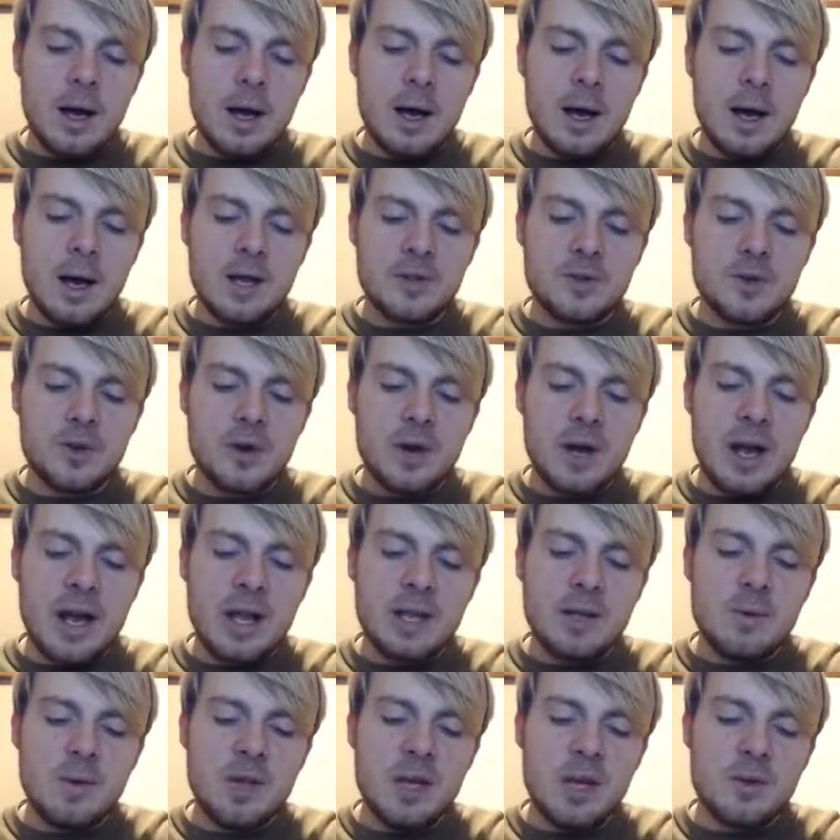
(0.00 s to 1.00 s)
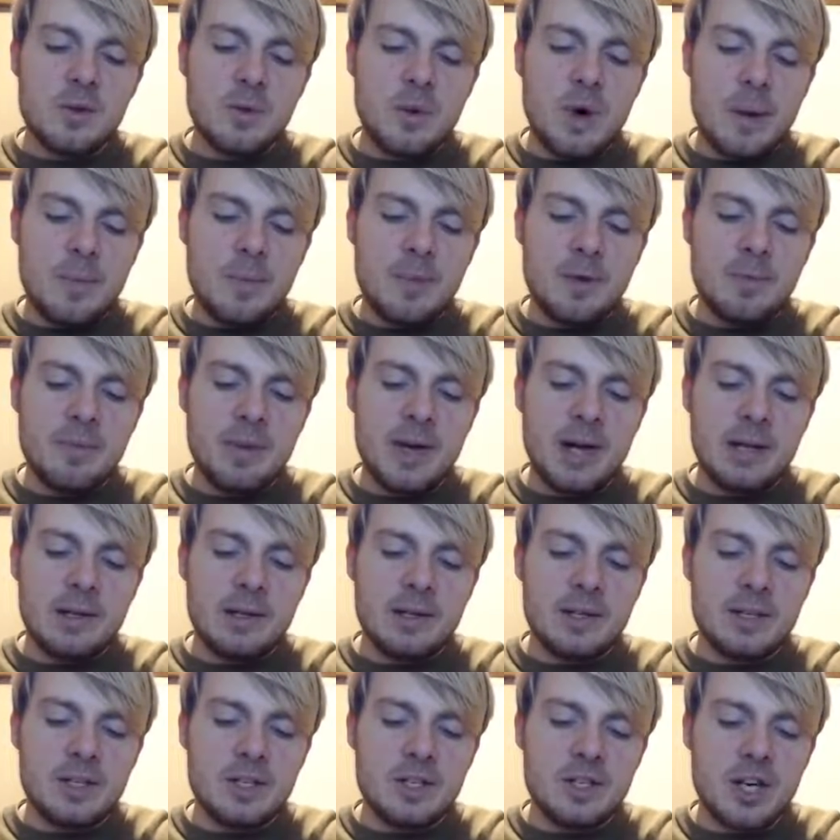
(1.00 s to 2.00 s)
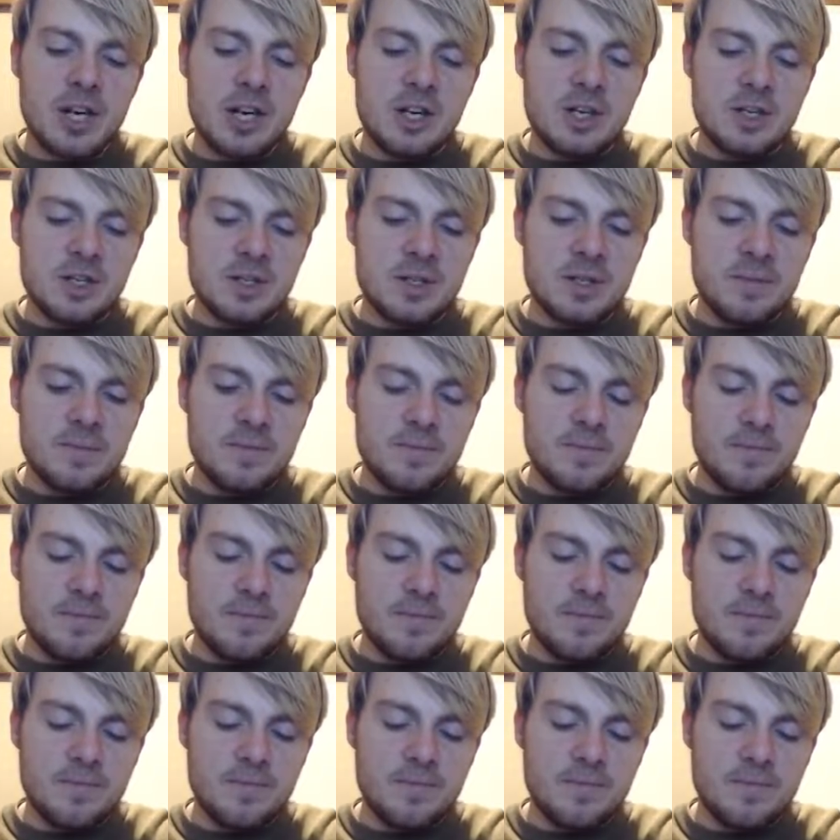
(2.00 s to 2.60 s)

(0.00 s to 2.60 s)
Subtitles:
Other enemy and weapon balance changes.